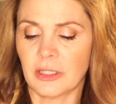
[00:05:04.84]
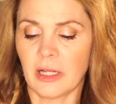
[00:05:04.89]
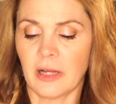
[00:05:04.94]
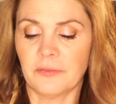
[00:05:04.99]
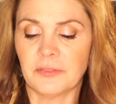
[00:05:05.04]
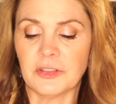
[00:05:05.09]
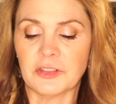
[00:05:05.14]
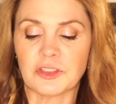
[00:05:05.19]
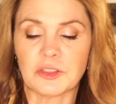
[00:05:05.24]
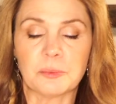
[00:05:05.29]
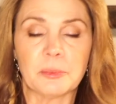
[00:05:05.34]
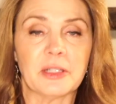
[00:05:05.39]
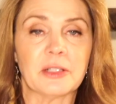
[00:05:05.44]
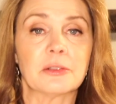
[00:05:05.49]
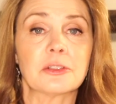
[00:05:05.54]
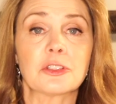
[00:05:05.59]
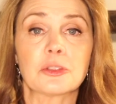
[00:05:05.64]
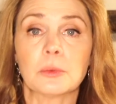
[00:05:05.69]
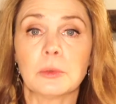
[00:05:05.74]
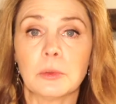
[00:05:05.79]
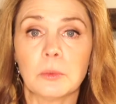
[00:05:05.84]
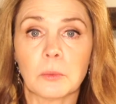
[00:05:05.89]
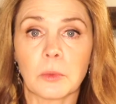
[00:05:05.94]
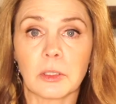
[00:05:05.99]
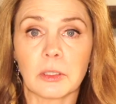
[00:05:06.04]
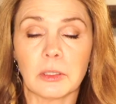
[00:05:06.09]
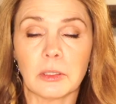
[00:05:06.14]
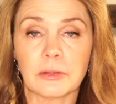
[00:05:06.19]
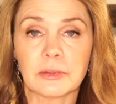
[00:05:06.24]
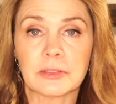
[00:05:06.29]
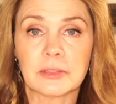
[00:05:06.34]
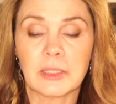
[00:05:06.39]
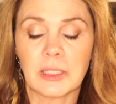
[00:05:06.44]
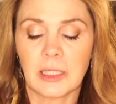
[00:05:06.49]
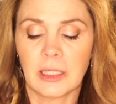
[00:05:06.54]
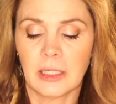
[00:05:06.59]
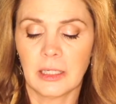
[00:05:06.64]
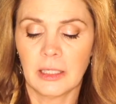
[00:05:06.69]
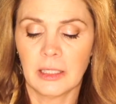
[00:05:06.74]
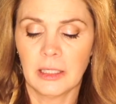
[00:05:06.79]
of the spiritual world
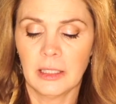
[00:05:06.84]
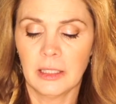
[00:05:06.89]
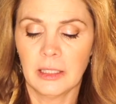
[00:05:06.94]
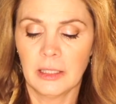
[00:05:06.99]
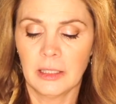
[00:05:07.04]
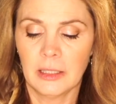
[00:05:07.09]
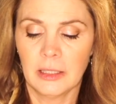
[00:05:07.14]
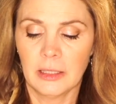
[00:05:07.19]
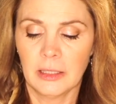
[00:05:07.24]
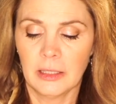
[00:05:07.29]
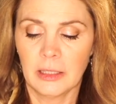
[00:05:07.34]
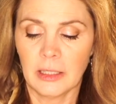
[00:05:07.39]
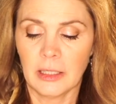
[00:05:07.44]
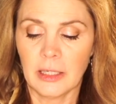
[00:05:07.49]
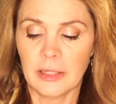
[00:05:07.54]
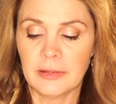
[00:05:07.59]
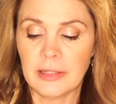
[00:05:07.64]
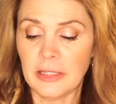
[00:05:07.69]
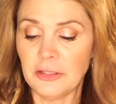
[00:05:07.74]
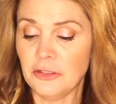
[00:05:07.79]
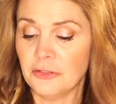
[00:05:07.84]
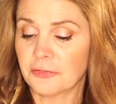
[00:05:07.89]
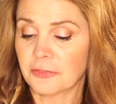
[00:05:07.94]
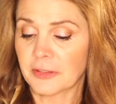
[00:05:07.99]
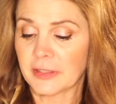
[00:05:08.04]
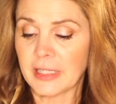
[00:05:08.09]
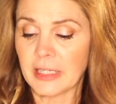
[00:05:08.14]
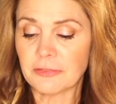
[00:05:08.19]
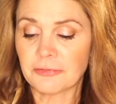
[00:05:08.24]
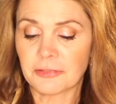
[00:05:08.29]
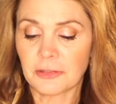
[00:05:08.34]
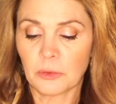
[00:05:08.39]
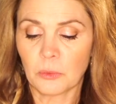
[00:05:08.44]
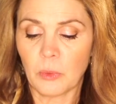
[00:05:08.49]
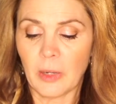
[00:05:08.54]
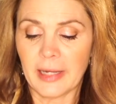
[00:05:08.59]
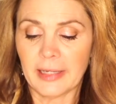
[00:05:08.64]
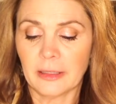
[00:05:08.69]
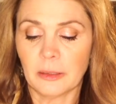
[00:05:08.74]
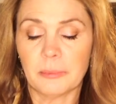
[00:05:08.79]
that you forget for a
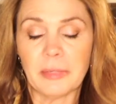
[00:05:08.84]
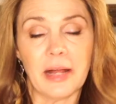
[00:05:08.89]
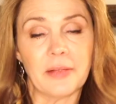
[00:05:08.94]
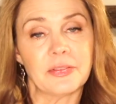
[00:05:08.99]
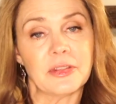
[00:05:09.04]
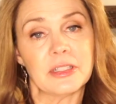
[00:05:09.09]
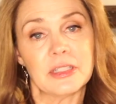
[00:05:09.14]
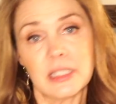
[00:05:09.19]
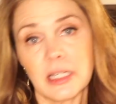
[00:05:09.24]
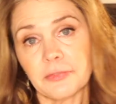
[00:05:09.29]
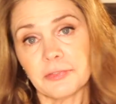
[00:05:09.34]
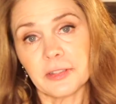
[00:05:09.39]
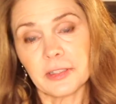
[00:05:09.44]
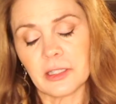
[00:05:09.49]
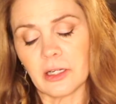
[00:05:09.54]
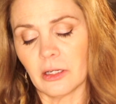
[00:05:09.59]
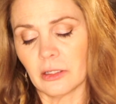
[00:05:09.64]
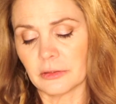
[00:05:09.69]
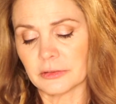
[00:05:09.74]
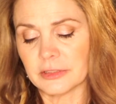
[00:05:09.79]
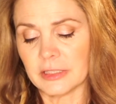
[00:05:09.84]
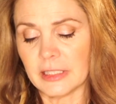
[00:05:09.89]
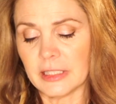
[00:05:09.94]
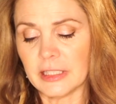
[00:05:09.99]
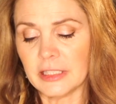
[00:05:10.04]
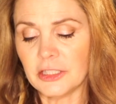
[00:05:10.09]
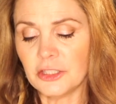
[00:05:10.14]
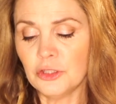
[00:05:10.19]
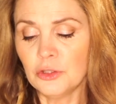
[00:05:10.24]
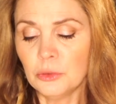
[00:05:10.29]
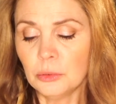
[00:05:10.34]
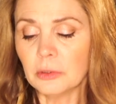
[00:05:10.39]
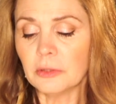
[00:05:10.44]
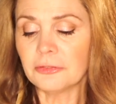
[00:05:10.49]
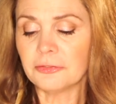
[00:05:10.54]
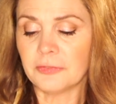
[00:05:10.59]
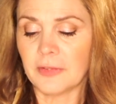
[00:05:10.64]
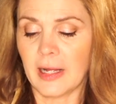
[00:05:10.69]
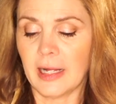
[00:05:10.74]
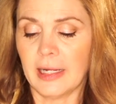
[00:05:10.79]
while about the difficulty, you will
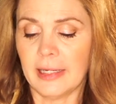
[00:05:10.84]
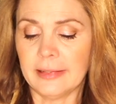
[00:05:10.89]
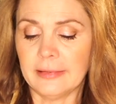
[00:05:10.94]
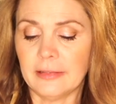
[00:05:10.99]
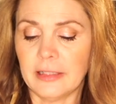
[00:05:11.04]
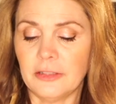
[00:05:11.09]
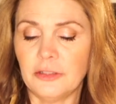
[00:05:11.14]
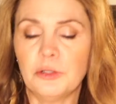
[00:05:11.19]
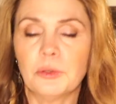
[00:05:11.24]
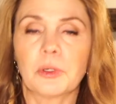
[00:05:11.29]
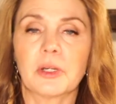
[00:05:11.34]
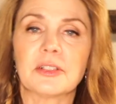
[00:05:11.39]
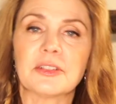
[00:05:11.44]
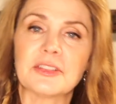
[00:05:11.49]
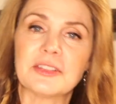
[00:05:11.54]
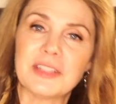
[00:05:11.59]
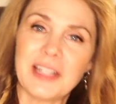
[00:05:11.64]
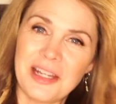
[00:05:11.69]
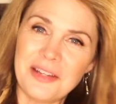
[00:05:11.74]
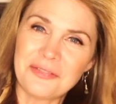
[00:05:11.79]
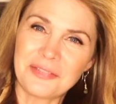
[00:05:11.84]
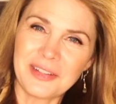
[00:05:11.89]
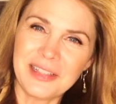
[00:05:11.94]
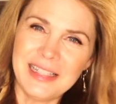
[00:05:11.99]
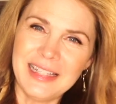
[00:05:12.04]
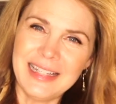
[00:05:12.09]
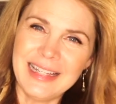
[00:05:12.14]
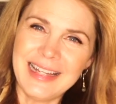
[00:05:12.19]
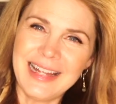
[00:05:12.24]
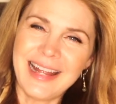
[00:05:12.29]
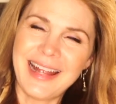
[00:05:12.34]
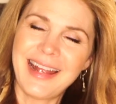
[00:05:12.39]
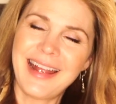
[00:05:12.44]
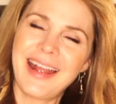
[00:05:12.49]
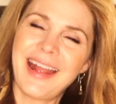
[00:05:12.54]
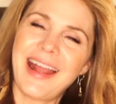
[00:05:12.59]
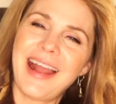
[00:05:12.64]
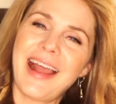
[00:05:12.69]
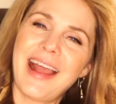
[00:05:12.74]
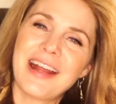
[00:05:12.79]
find that you are safely
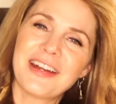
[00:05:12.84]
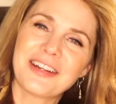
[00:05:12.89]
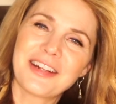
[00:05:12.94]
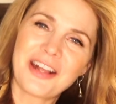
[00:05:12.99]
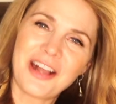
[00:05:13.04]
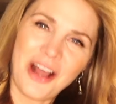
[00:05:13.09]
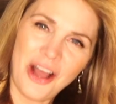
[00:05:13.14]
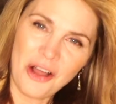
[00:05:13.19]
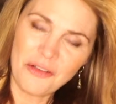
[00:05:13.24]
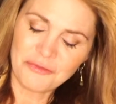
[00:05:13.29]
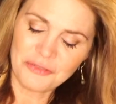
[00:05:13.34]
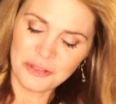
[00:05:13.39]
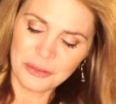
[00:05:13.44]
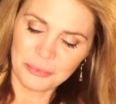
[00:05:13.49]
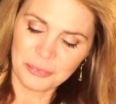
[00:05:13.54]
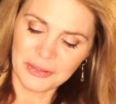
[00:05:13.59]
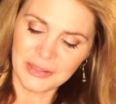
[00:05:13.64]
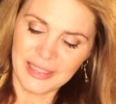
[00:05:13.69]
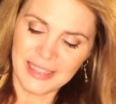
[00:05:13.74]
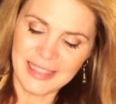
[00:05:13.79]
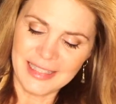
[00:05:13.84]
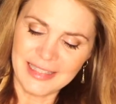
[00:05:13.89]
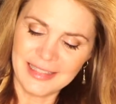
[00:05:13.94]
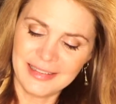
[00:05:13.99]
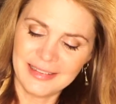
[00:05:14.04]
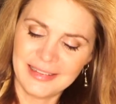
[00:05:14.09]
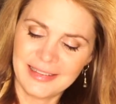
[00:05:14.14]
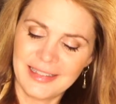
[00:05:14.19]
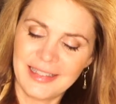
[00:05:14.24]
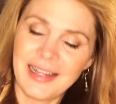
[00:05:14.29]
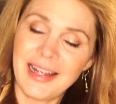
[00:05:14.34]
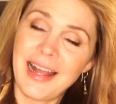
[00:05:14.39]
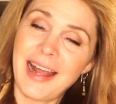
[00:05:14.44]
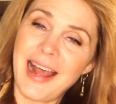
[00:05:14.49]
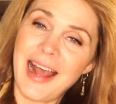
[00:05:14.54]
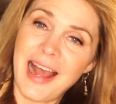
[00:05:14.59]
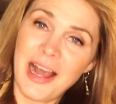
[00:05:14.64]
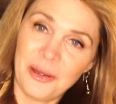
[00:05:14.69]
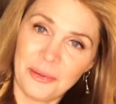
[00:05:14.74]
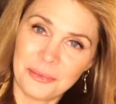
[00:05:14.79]
and comfortably
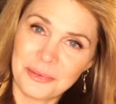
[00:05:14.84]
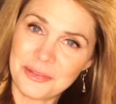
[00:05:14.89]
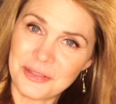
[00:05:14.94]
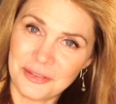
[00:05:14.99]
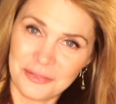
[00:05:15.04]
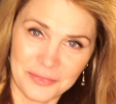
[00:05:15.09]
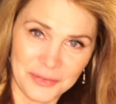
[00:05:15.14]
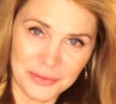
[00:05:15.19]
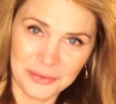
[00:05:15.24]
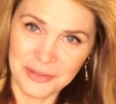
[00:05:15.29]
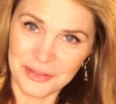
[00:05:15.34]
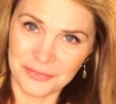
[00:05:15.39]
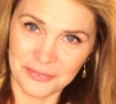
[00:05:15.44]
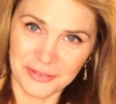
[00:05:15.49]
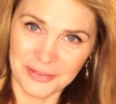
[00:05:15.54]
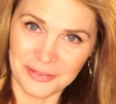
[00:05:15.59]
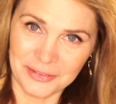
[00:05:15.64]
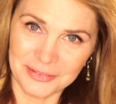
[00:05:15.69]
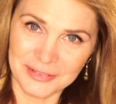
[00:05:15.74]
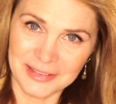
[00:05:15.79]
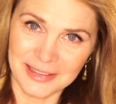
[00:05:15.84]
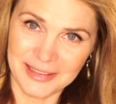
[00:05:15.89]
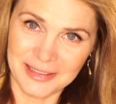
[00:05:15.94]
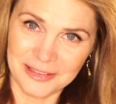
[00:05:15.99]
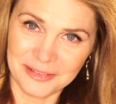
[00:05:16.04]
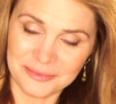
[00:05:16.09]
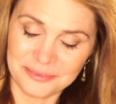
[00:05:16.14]
out of your difficulty,